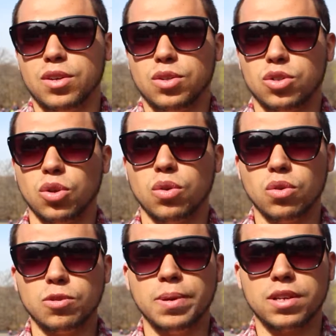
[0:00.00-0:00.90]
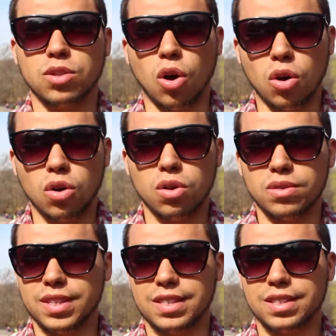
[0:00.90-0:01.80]
So those books,
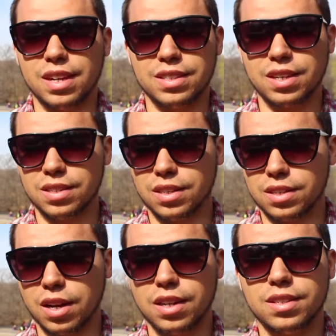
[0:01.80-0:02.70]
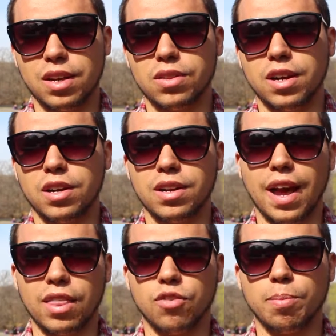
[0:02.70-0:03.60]
there's tons of studies out there in
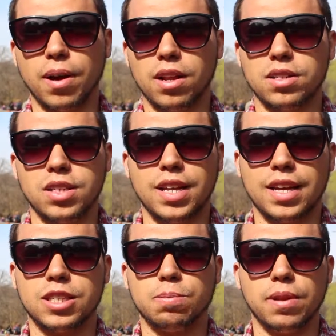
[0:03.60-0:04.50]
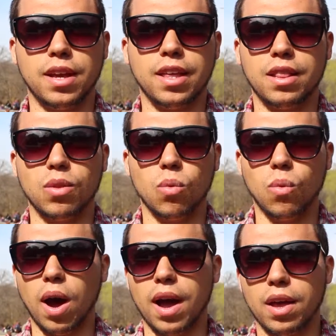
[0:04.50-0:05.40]
anthropology that explain
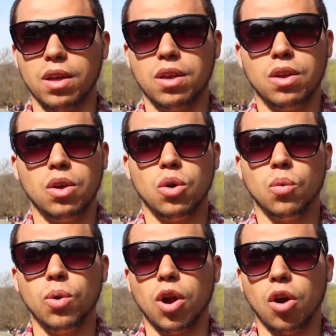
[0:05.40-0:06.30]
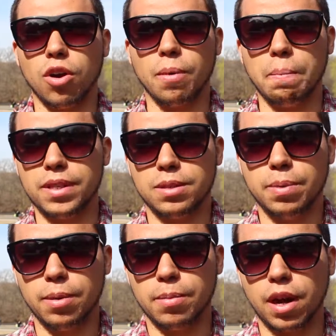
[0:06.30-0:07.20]
why we aren't meant to
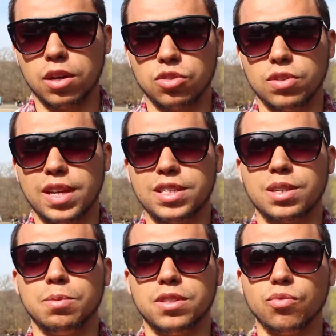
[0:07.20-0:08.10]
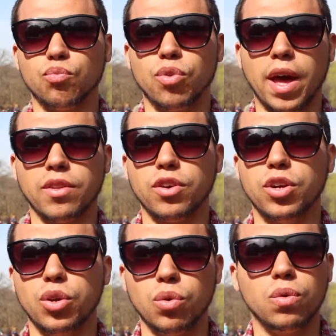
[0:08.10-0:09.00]
be in a monogamous relationship. It's rather
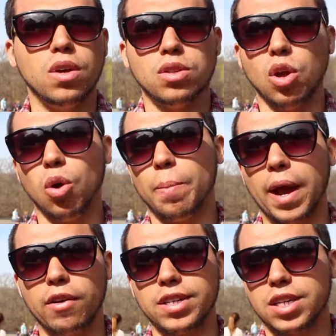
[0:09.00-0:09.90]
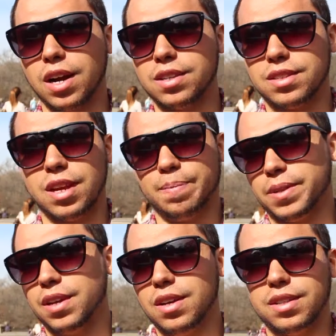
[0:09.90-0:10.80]
new. The whole marriage concept,
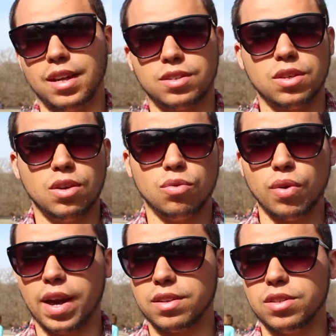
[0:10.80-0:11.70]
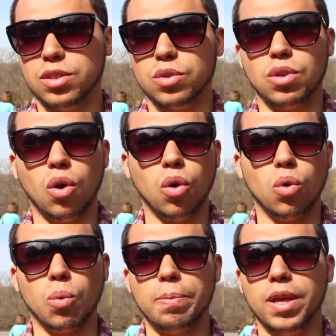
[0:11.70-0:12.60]
that's rather new. The
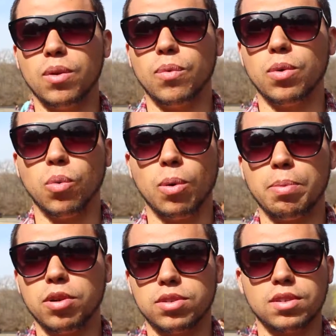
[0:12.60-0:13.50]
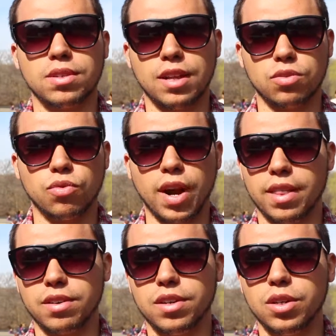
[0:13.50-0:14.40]
whole being with one person, that's
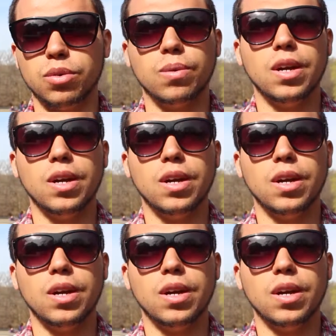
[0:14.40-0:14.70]
rather new.